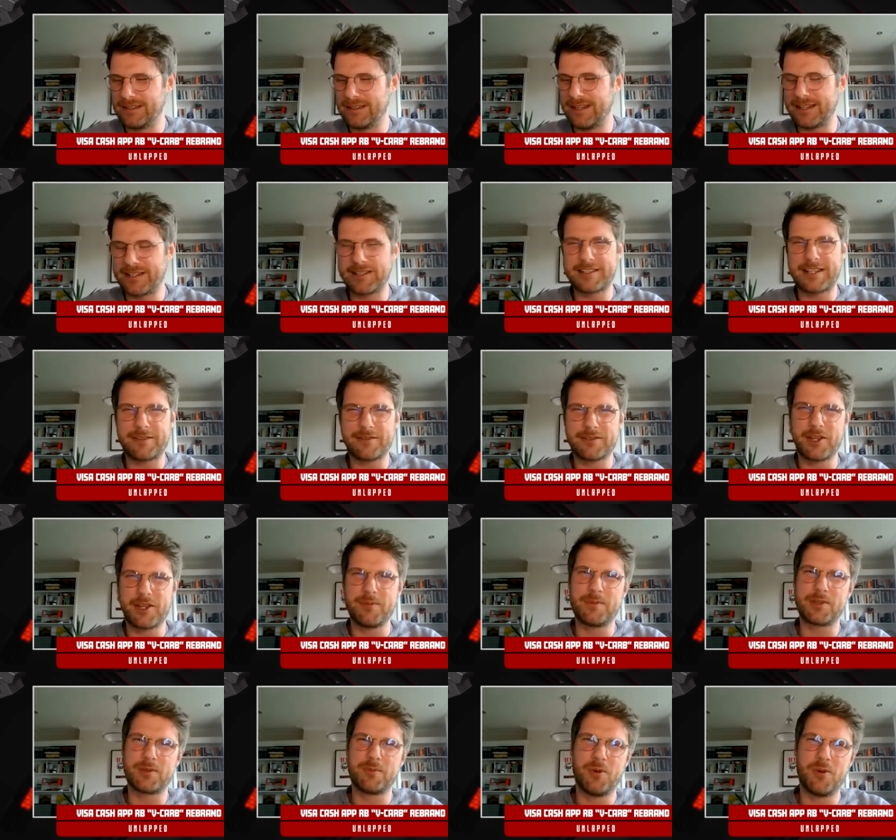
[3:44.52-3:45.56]
they just have so
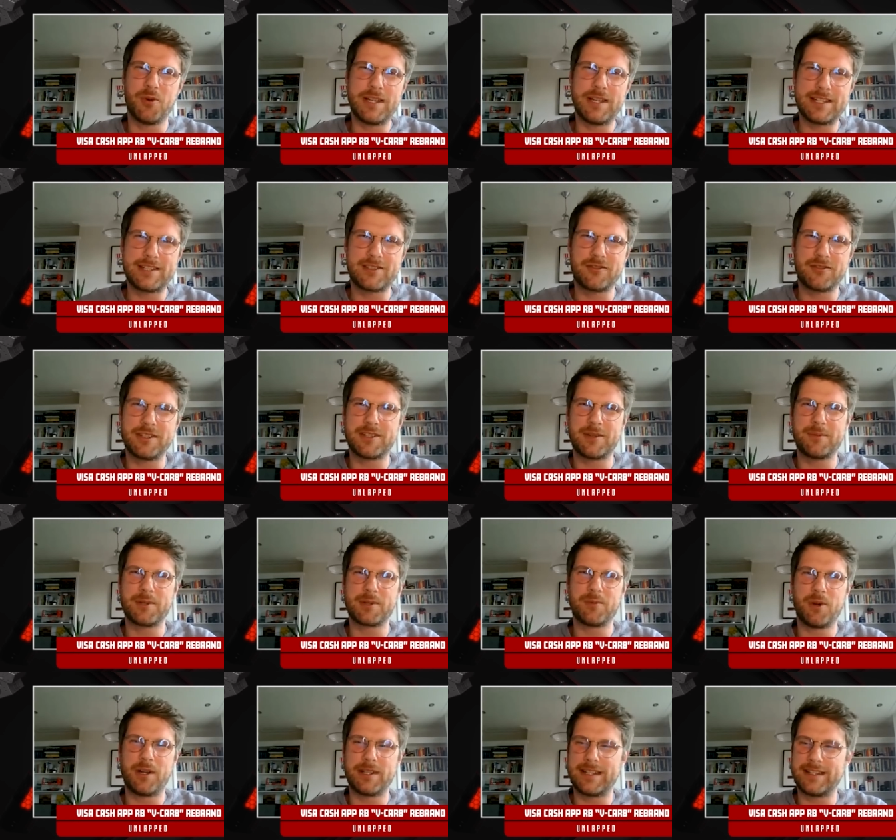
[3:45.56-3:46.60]
much more history so
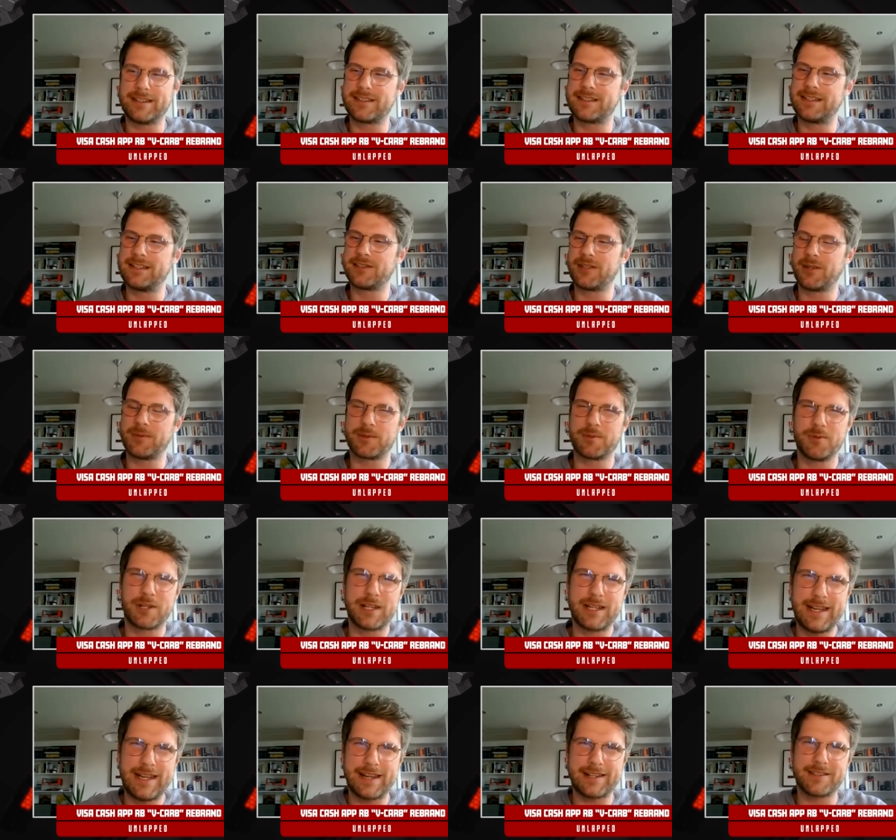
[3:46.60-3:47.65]
much more identity so much more
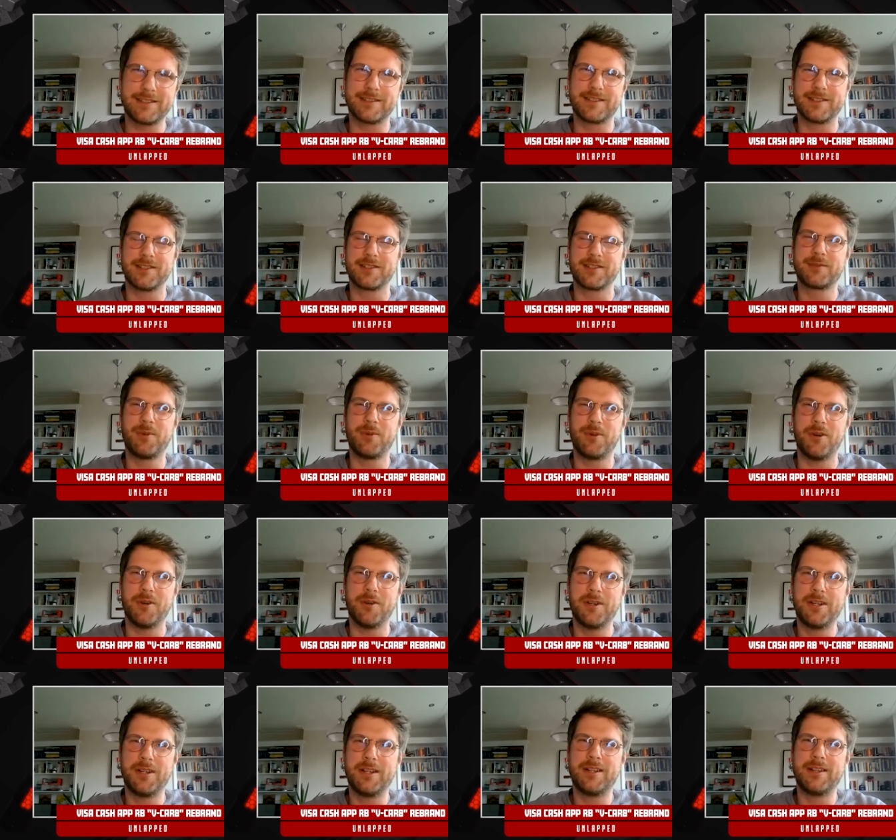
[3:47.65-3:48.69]
connection to the sport
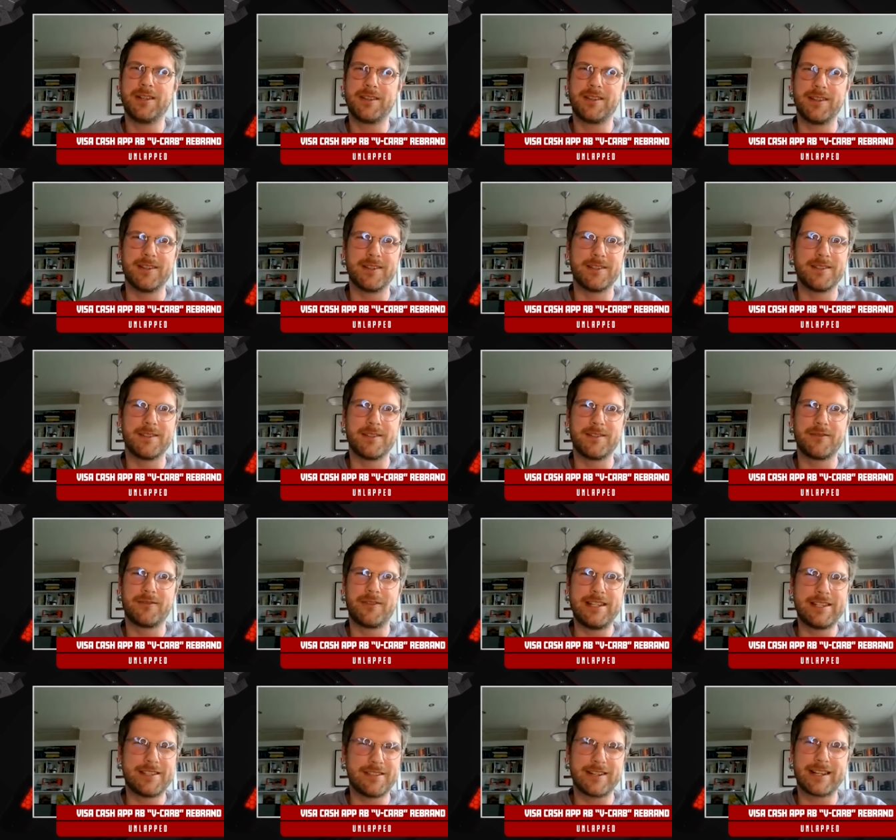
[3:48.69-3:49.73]
that
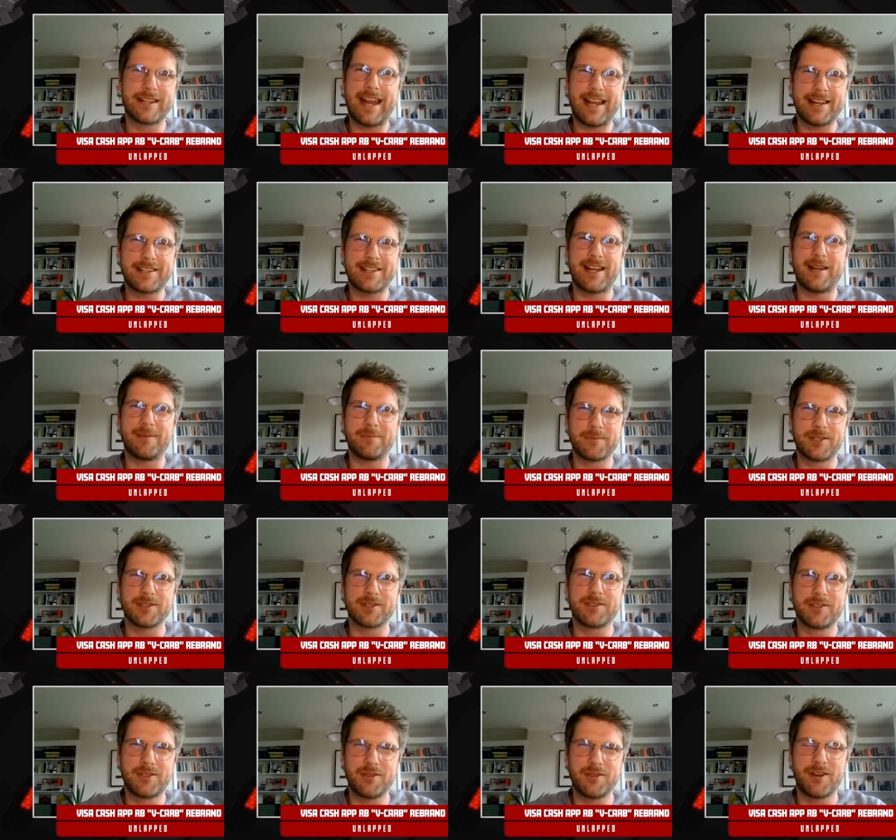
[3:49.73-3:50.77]
visa and cash app
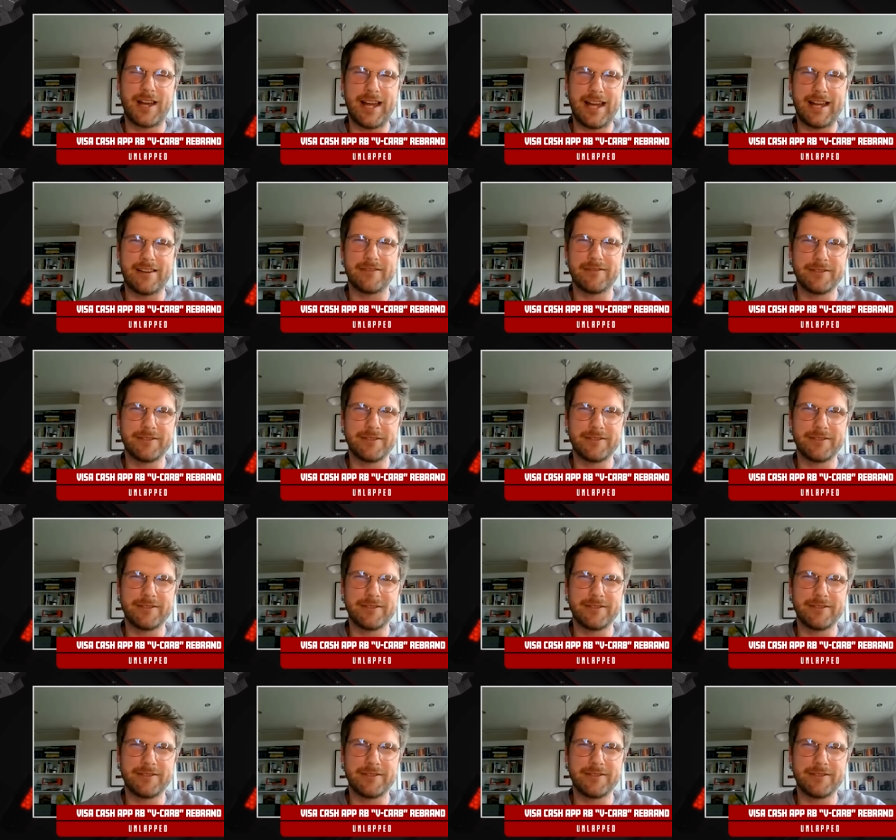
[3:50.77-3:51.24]
just do not have